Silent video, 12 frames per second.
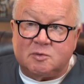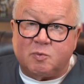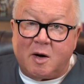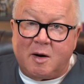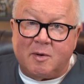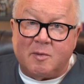
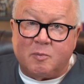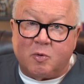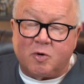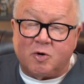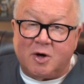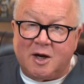probably
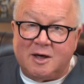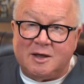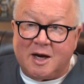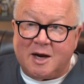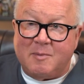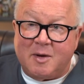borderline
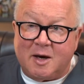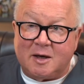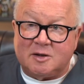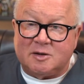diabetic.